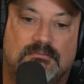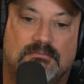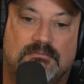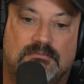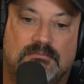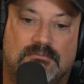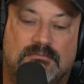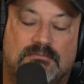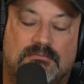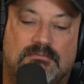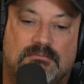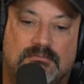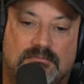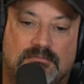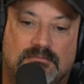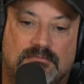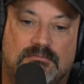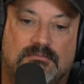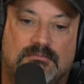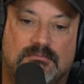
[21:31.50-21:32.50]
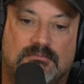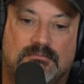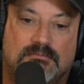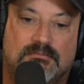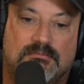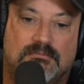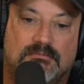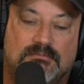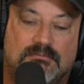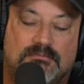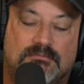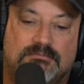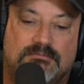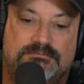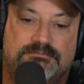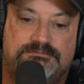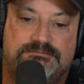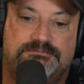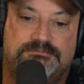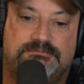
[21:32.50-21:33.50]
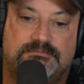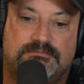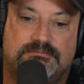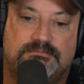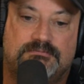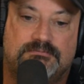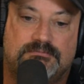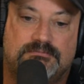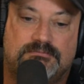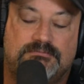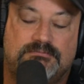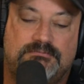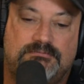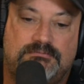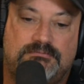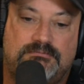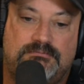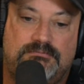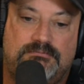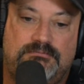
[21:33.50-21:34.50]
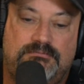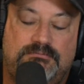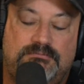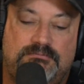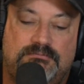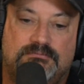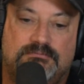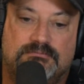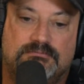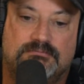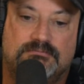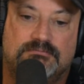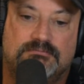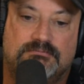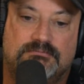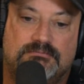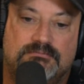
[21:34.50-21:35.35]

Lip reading: This person isn't speaking.